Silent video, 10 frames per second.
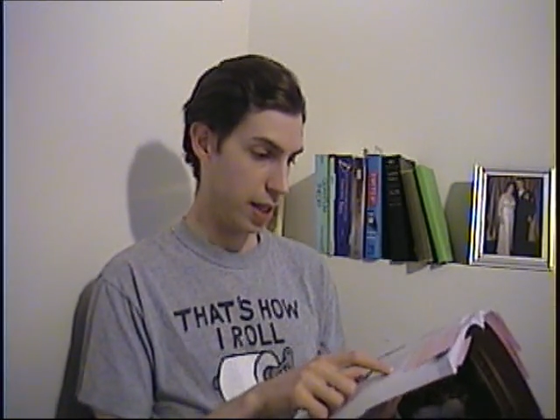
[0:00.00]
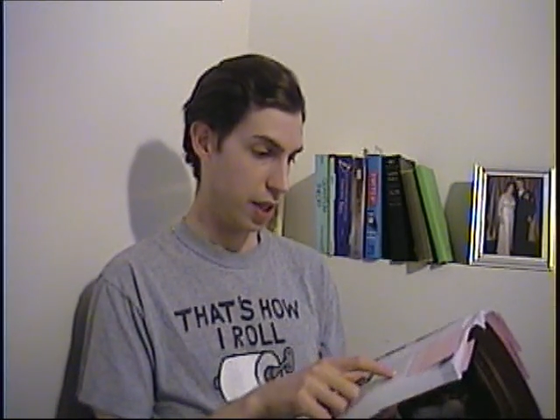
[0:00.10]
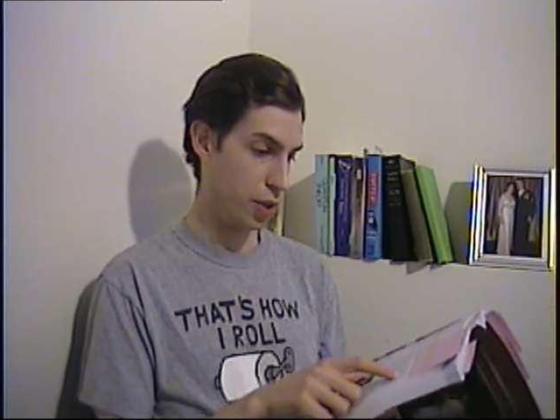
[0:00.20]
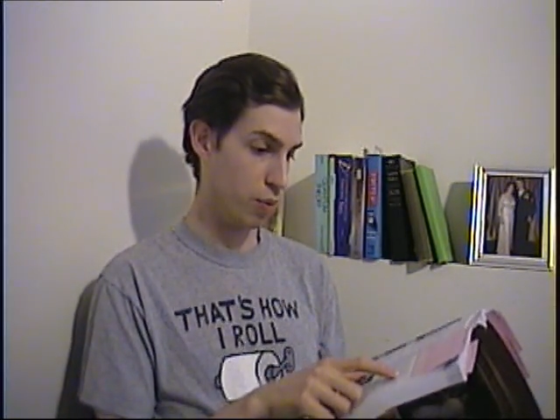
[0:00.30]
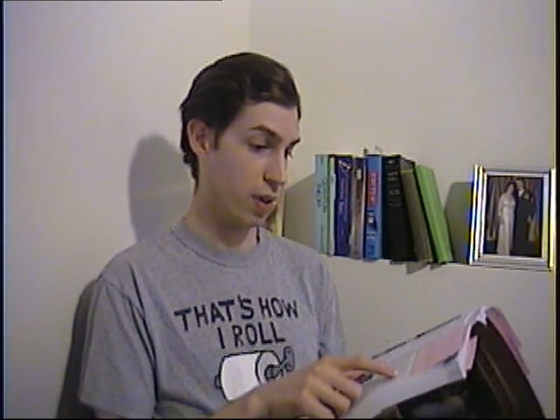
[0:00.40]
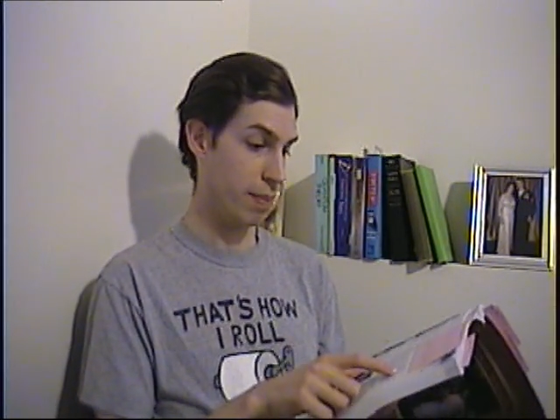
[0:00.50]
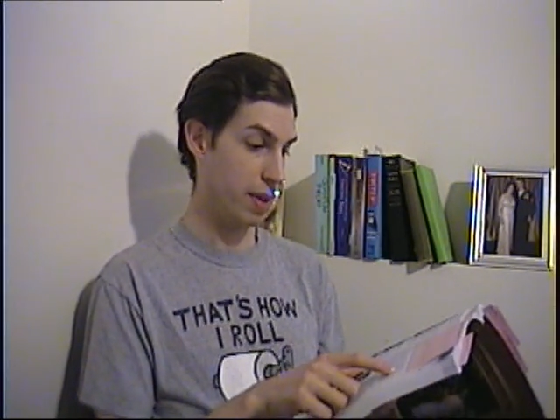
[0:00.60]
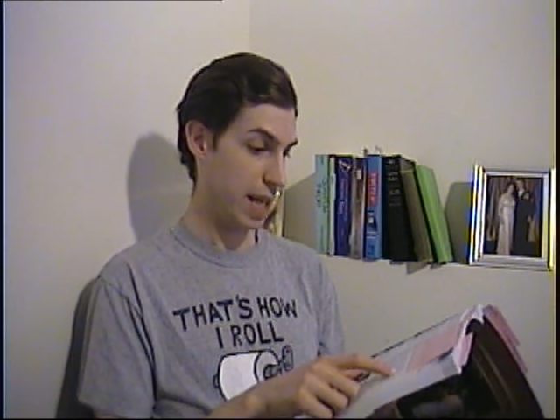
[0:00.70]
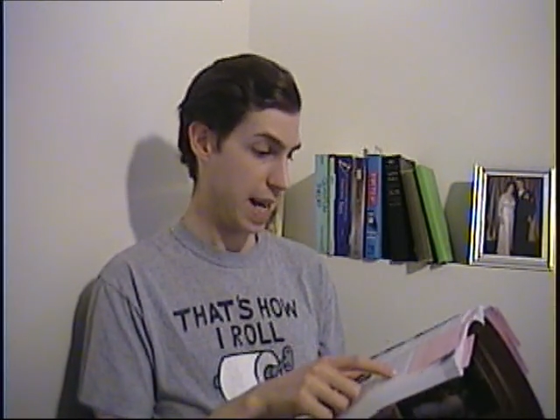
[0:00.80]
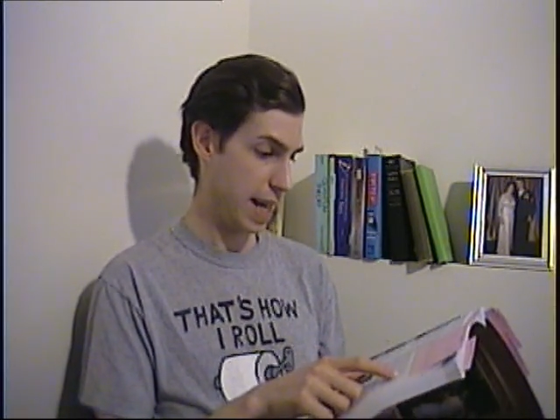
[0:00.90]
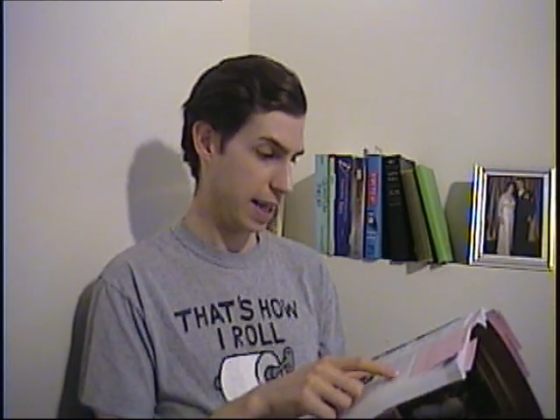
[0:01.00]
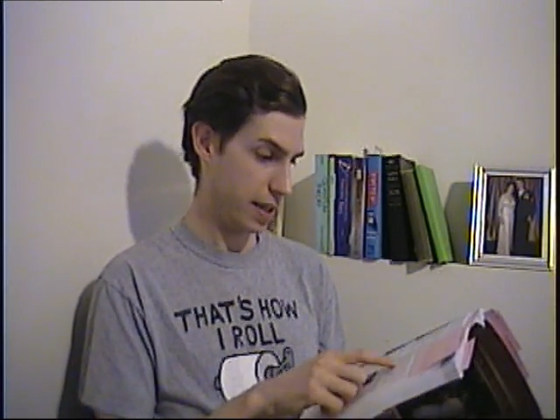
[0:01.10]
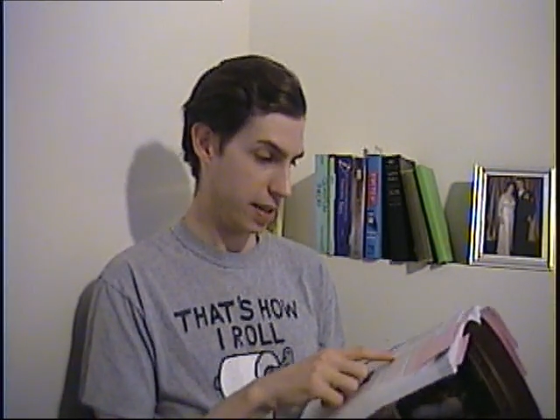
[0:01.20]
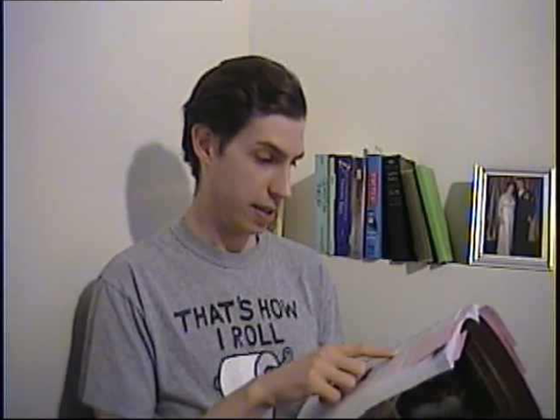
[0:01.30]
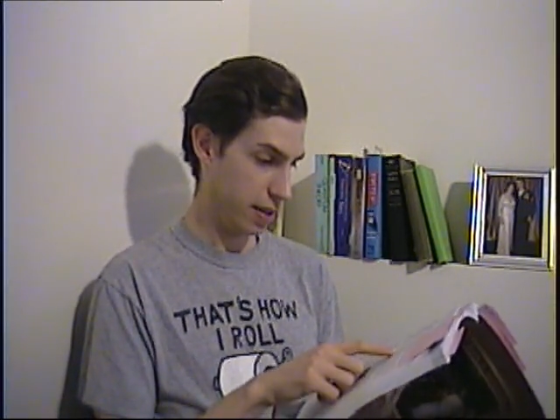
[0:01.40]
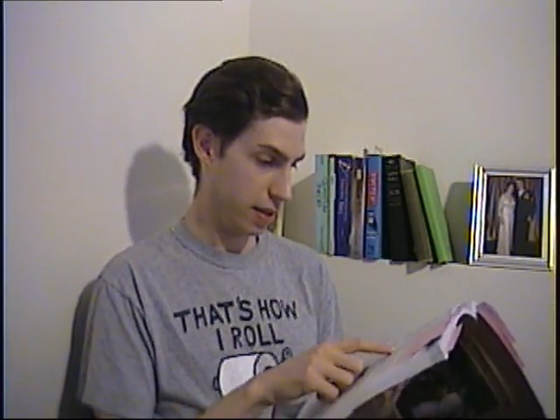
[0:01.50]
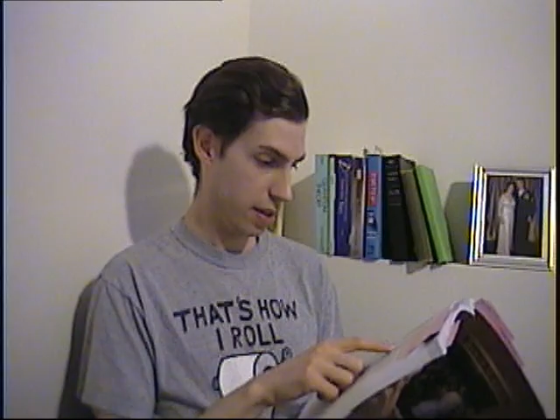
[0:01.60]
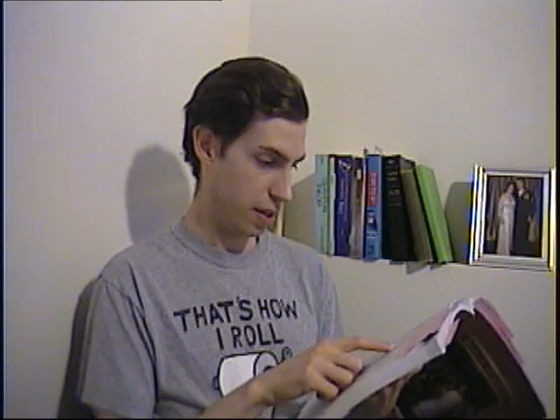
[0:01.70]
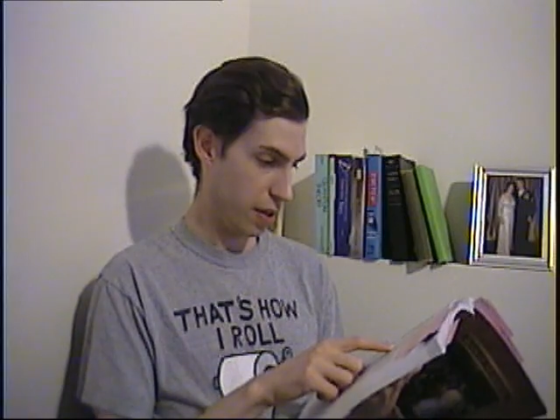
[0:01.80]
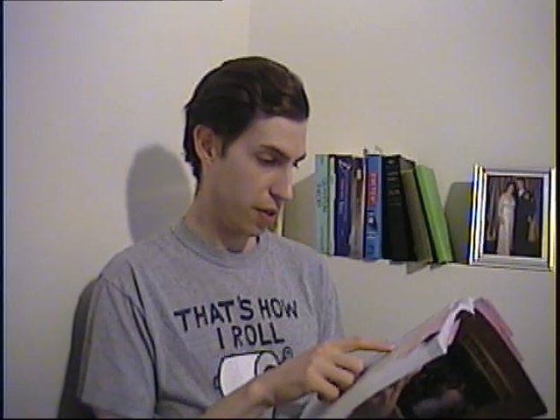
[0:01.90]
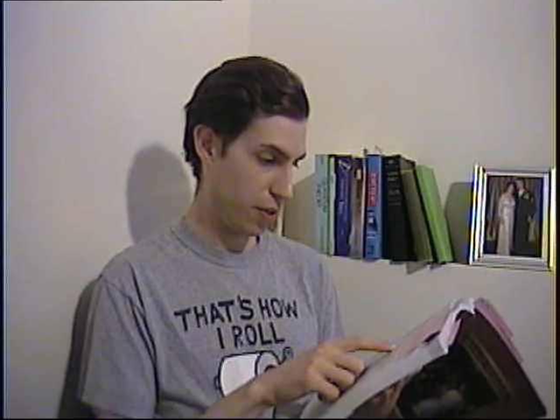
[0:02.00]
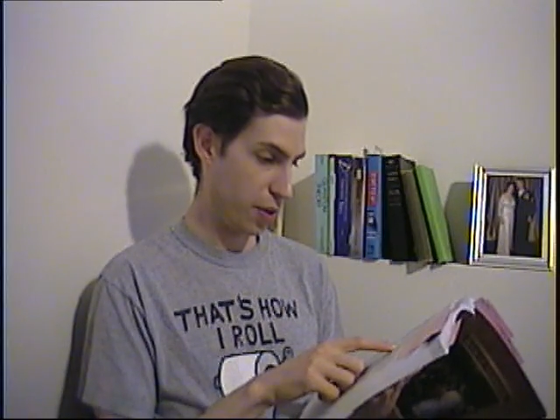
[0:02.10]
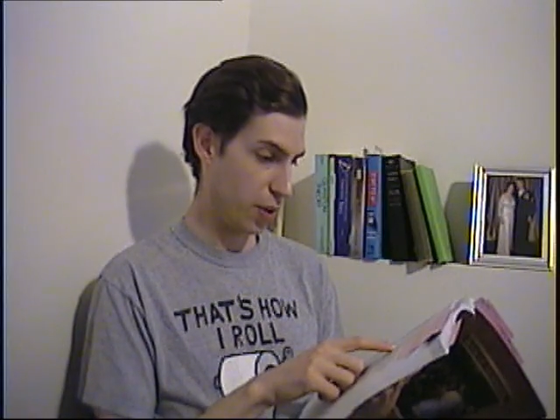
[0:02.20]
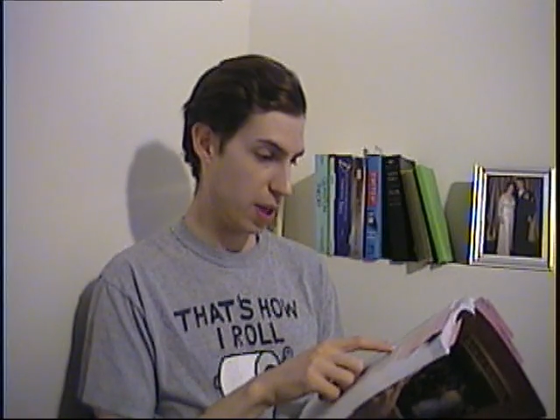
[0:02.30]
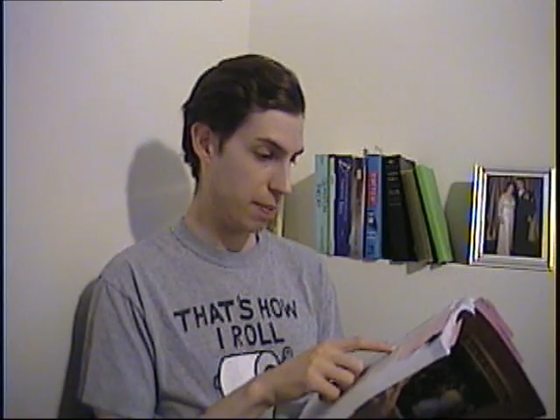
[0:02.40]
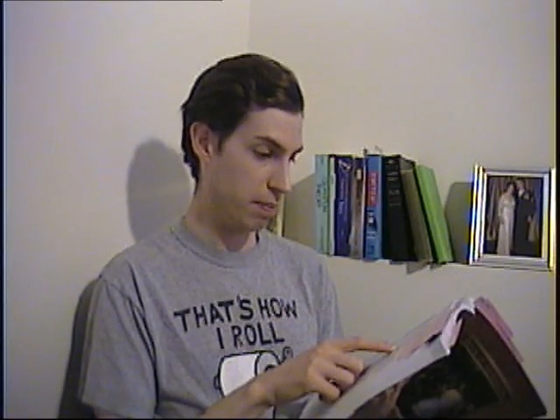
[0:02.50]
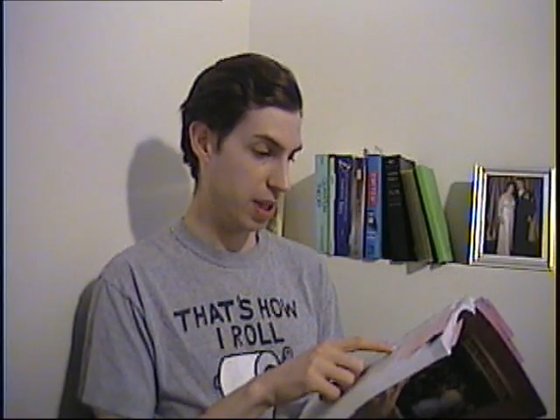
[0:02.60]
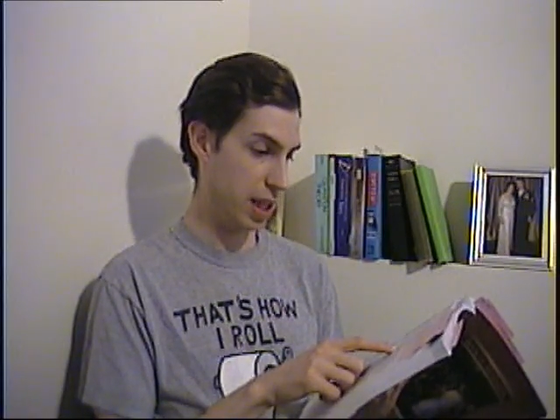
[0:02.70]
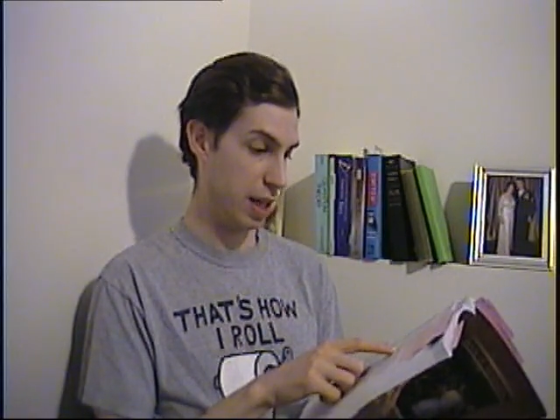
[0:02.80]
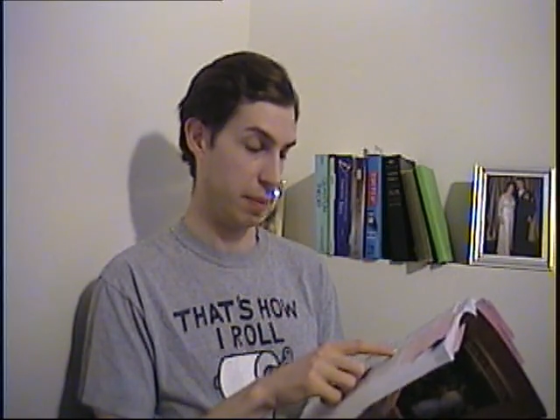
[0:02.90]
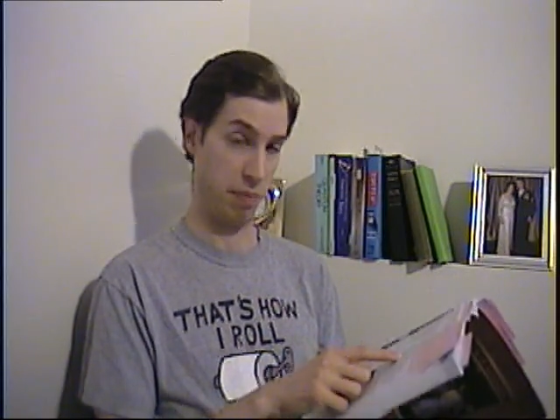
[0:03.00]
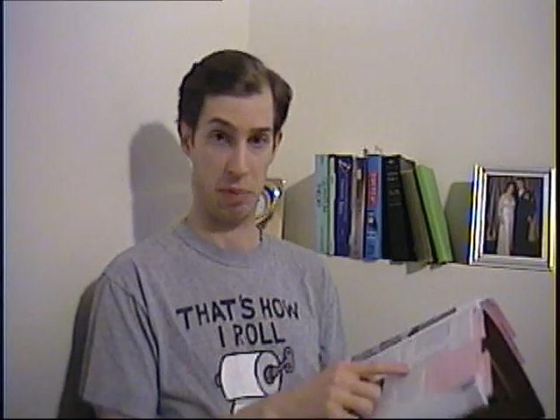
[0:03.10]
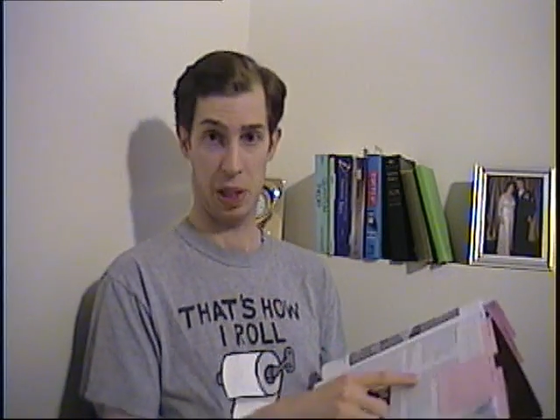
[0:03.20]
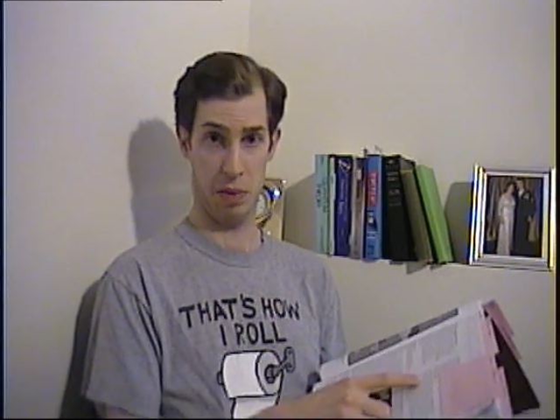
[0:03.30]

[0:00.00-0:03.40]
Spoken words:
Urim and Thummim.